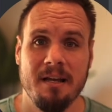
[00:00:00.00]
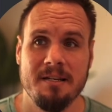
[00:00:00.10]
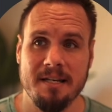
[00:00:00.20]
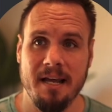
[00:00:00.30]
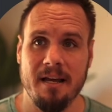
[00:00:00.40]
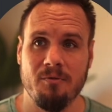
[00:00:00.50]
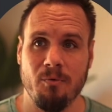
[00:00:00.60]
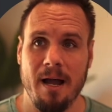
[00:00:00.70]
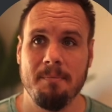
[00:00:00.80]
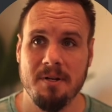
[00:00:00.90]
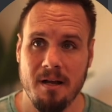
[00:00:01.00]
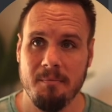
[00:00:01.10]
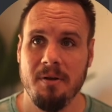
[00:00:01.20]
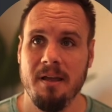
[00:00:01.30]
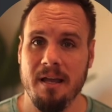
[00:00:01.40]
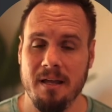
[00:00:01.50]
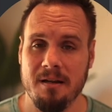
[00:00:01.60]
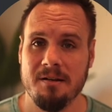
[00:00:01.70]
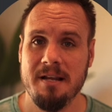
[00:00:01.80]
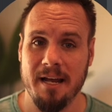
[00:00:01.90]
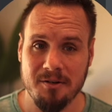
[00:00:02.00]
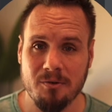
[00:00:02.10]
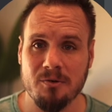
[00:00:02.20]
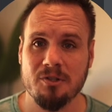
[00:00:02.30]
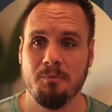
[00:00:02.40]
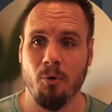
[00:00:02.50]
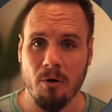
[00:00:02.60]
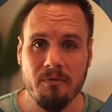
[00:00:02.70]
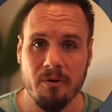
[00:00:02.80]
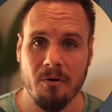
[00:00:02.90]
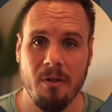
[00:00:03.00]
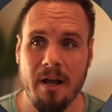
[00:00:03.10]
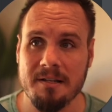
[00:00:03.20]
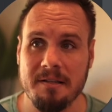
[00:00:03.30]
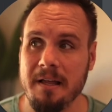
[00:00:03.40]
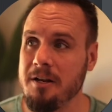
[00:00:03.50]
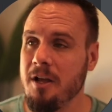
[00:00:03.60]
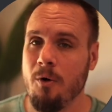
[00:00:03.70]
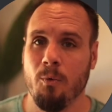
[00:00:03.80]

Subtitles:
to get wrapped up in technical support for your clients. And then